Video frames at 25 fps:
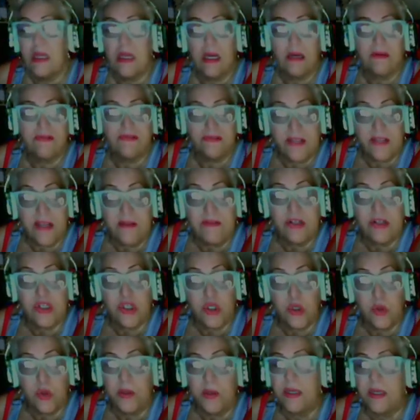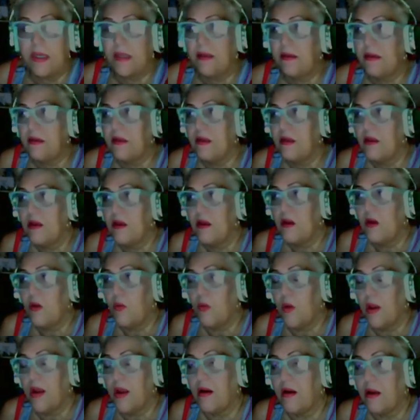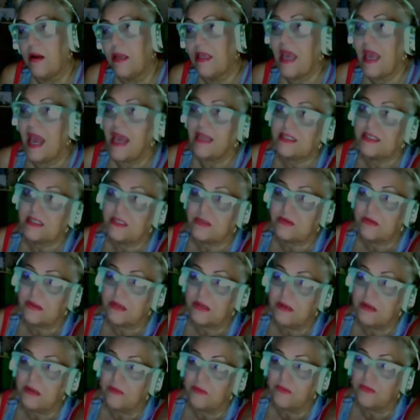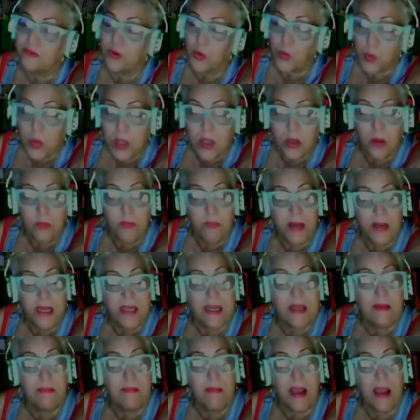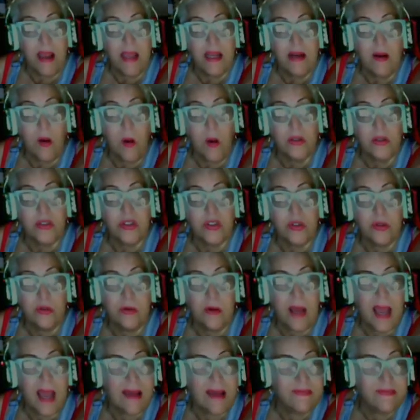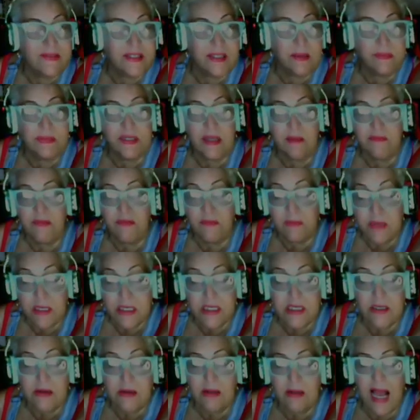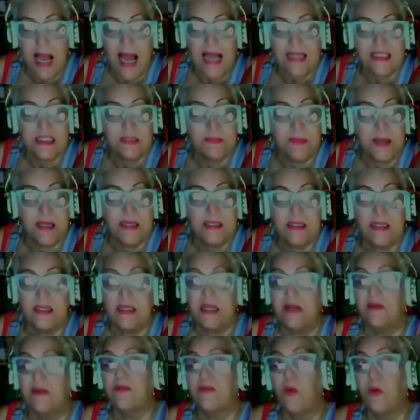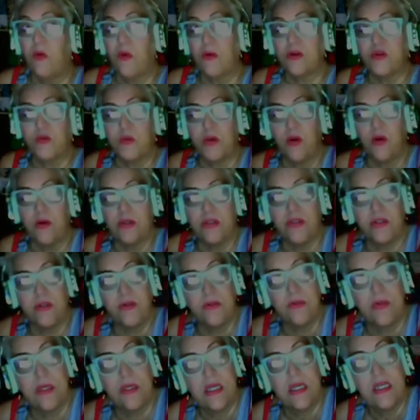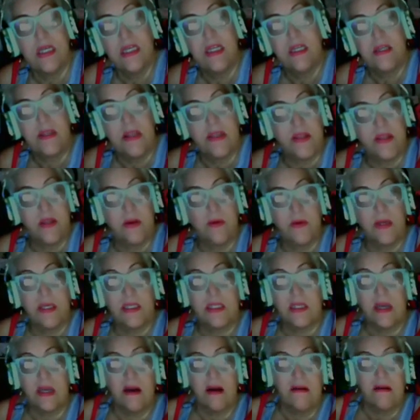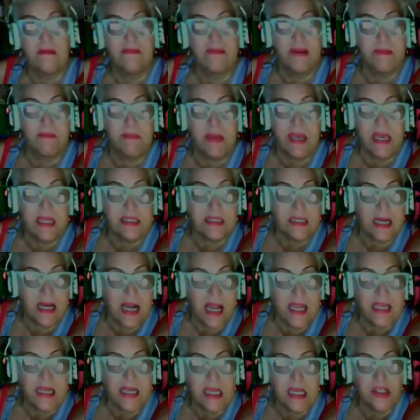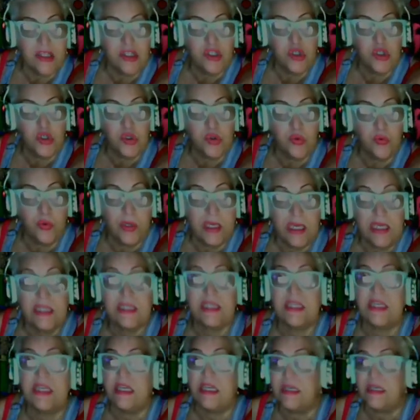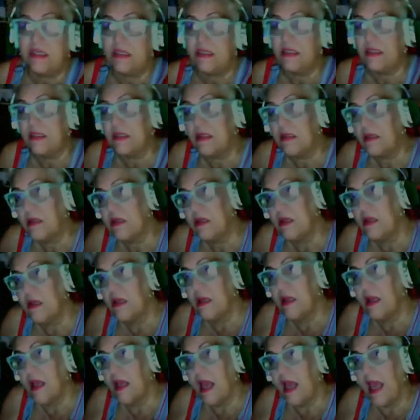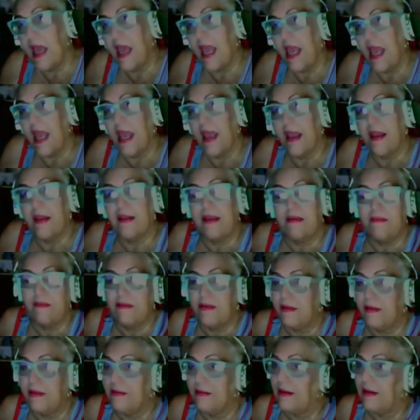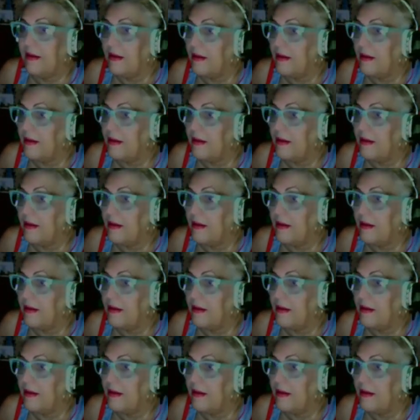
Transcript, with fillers: flavor to it, where, yeah, it's for real, but it might also have some type of mystical aspects. And then, of course, we go into the theories of it being tied into ETs, and even